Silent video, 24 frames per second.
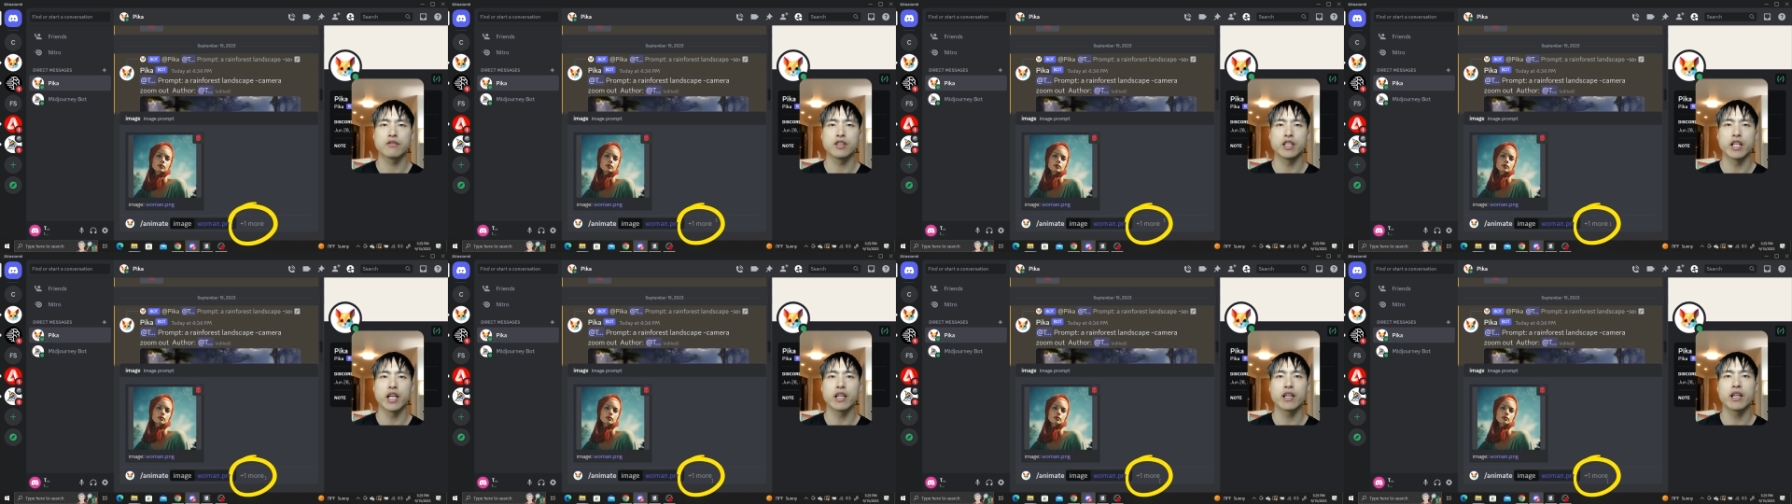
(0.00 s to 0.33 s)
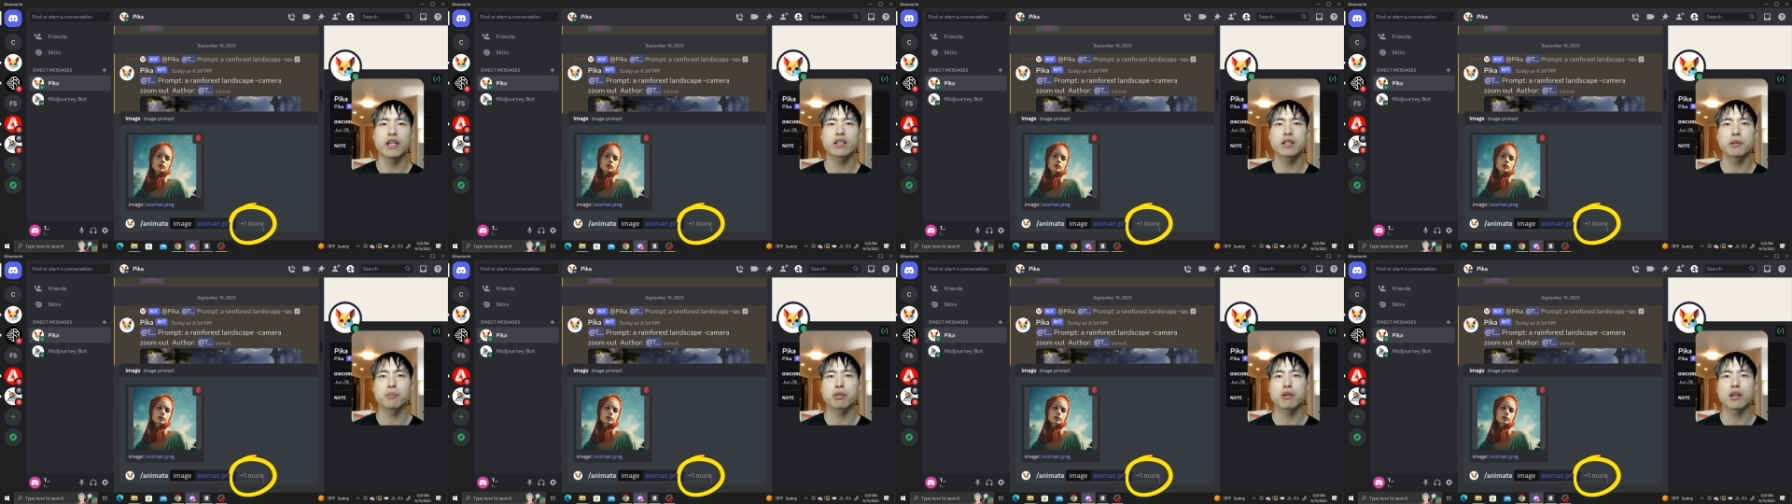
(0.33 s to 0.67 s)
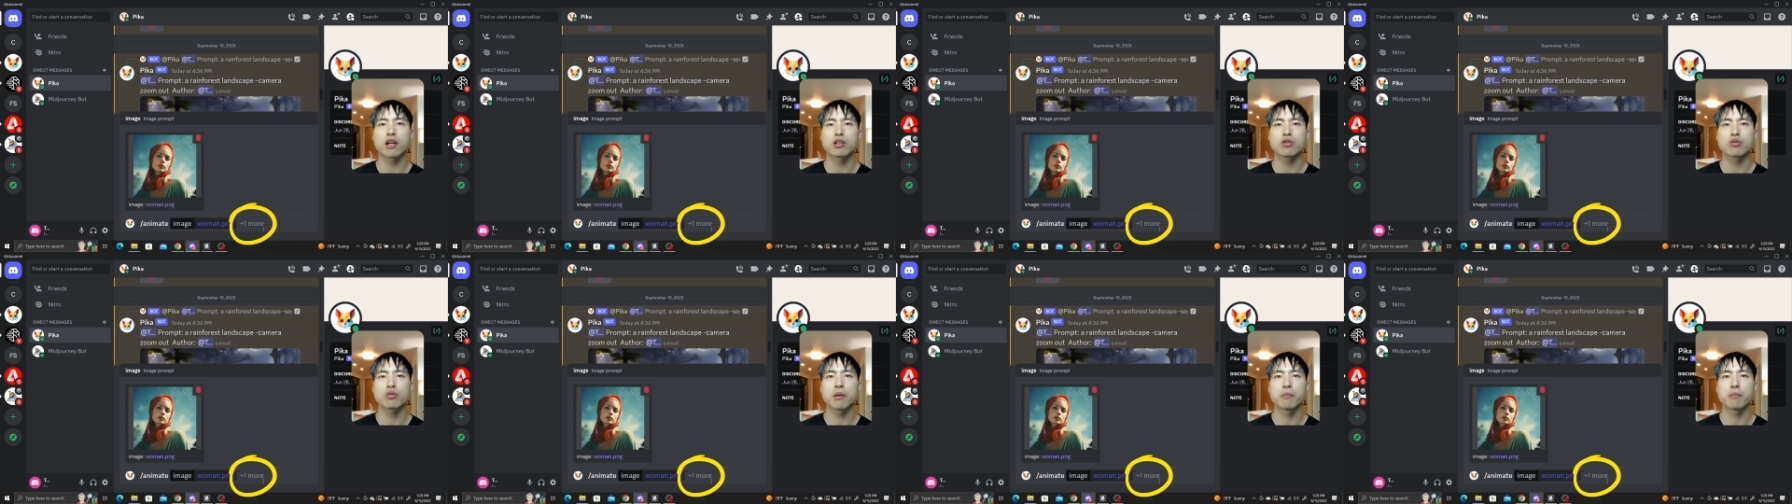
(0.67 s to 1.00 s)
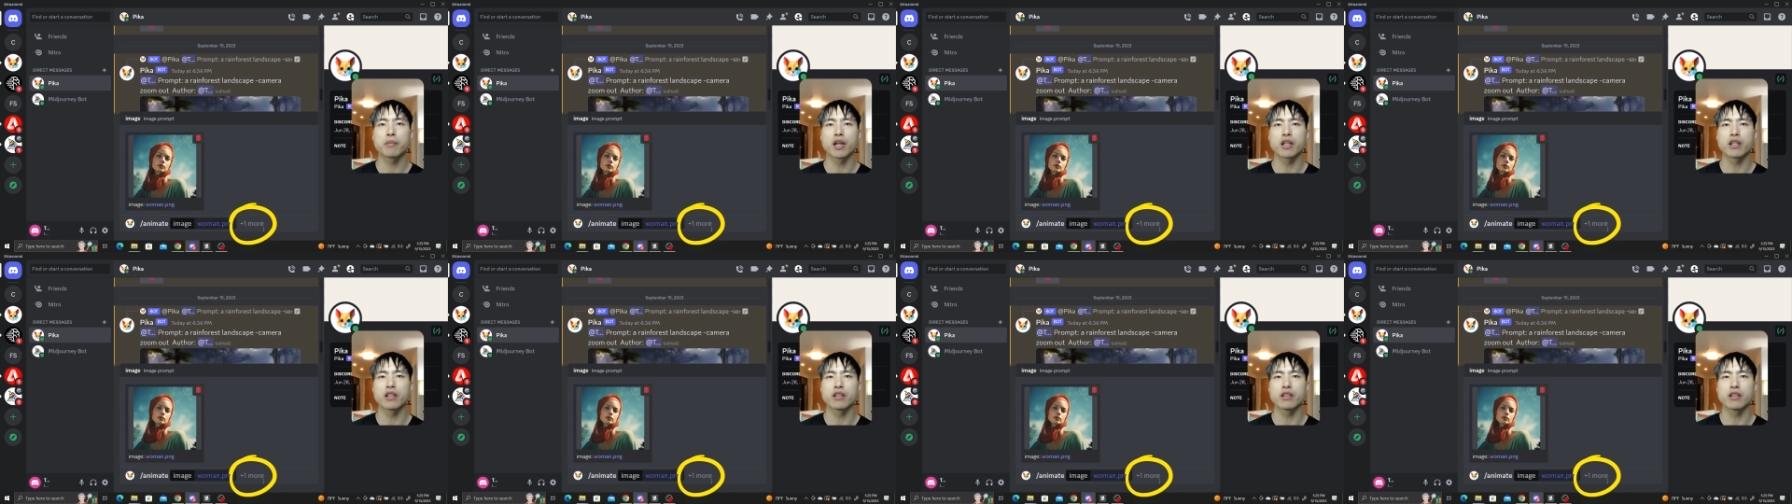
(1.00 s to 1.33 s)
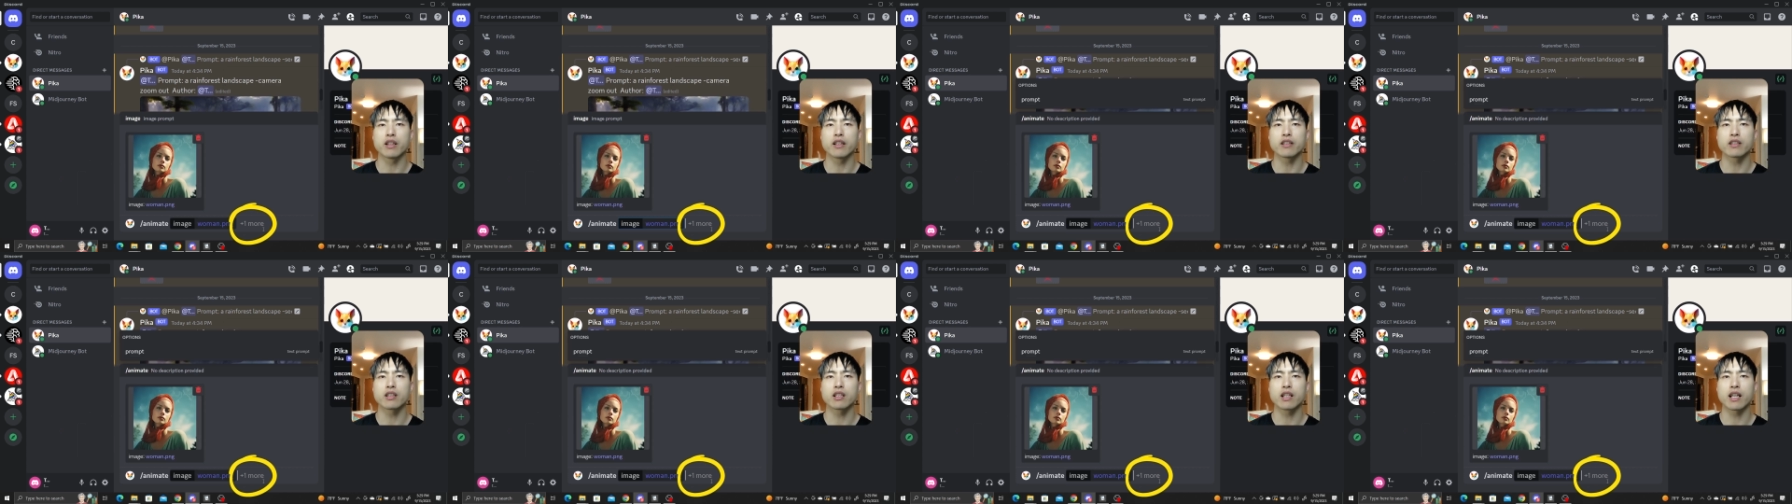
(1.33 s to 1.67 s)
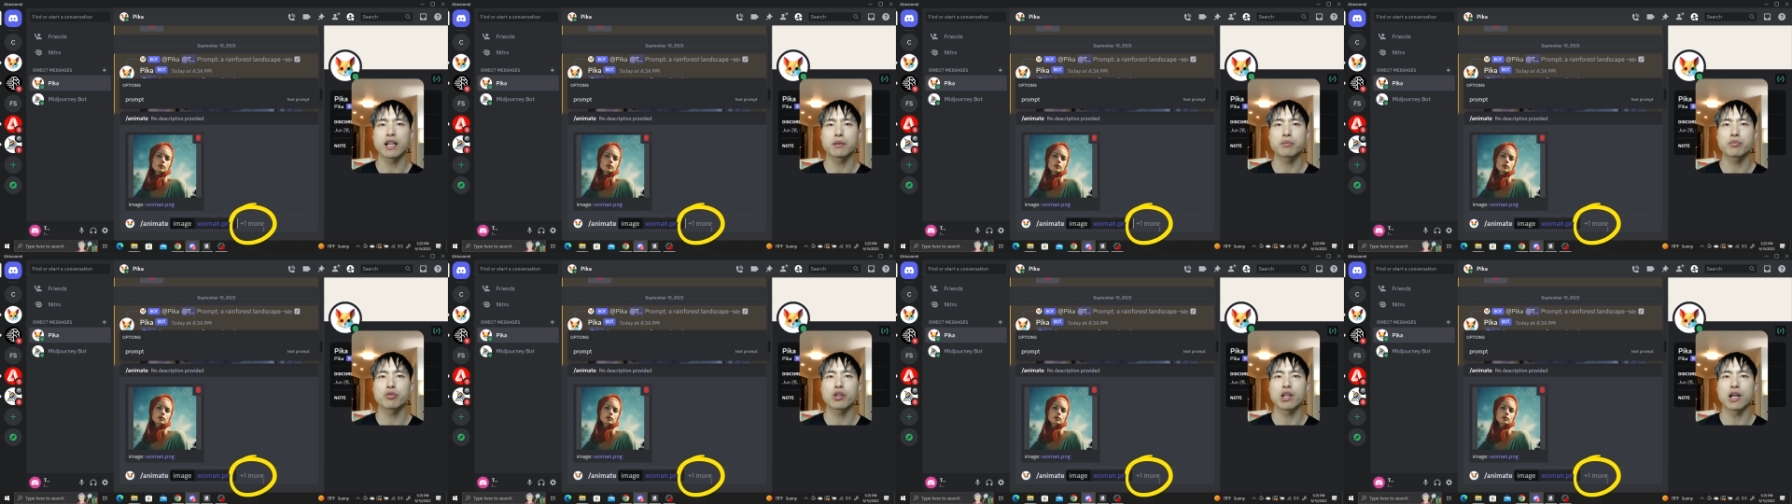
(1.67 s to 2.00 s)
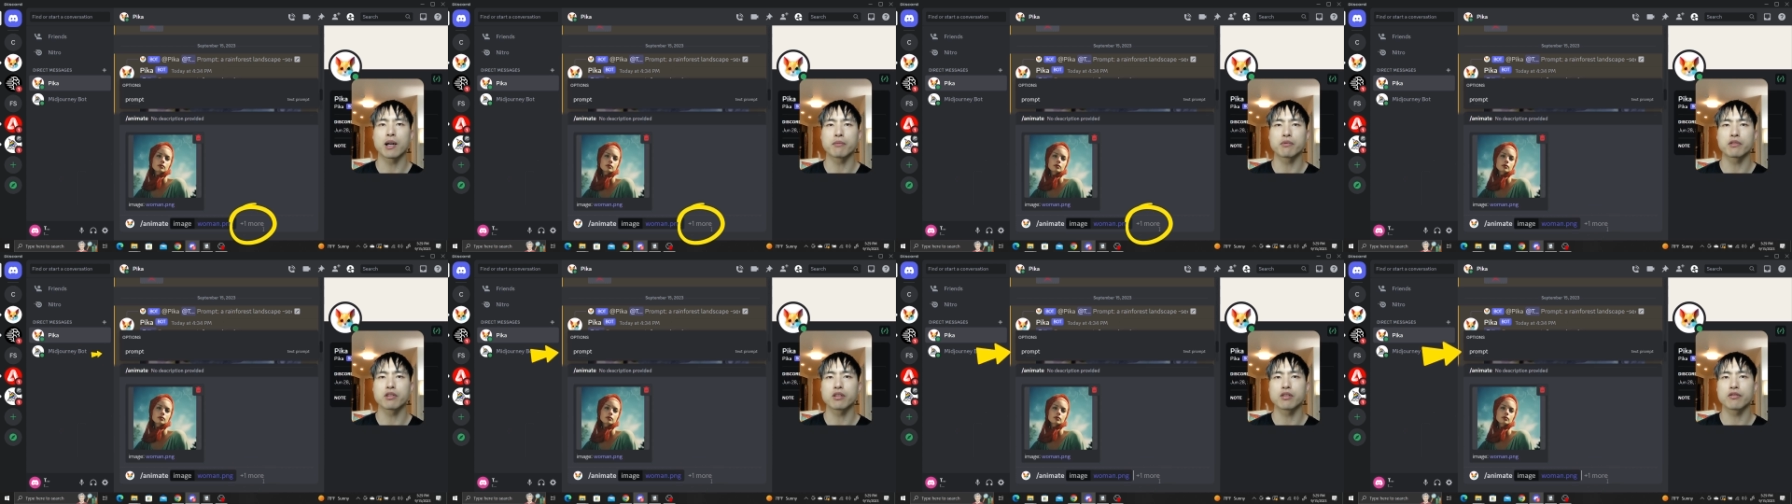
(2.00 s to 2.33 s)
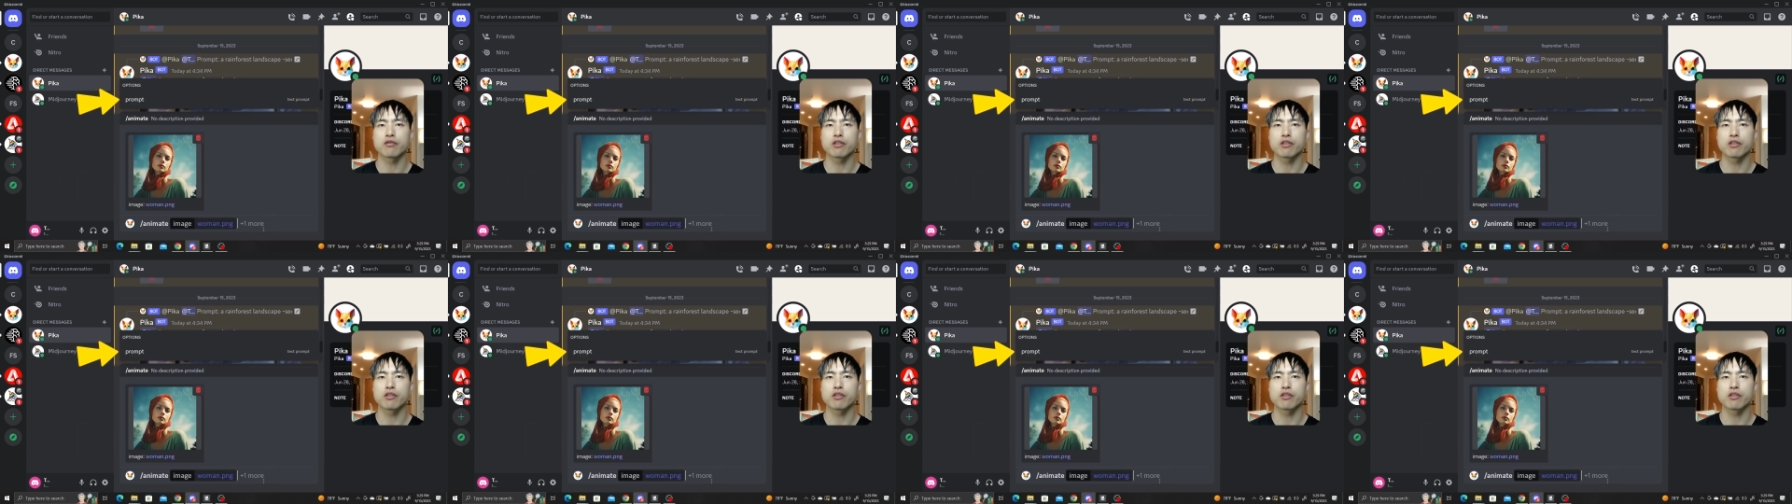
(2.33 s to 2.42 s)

Then hit the plus one button and select prompt